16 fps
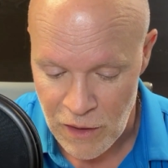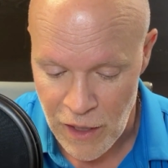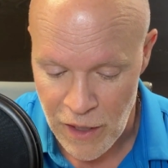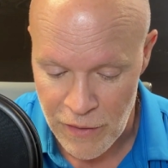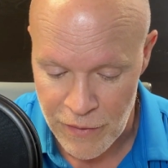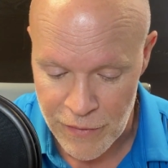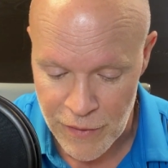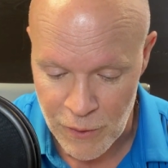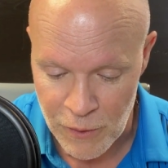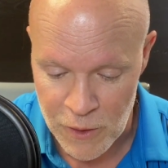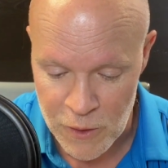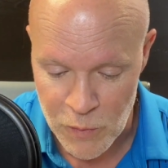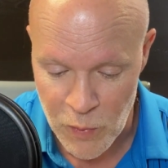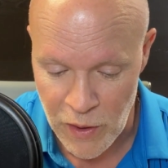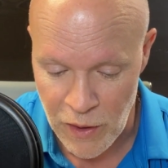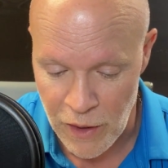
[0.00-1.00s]
and
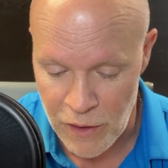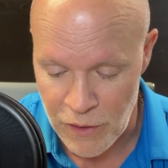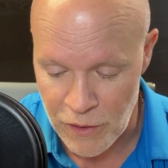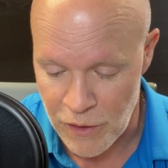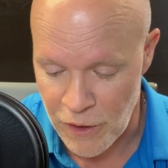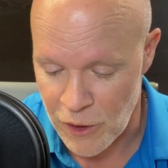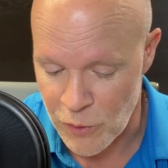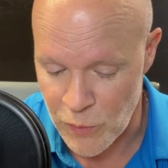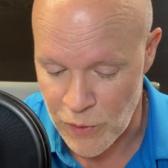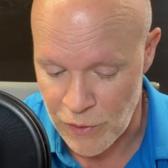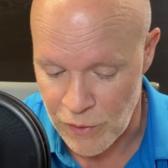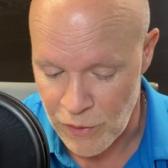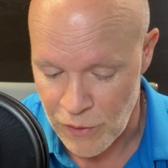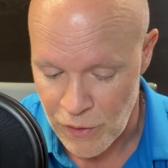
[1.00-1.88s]
theories behind engagement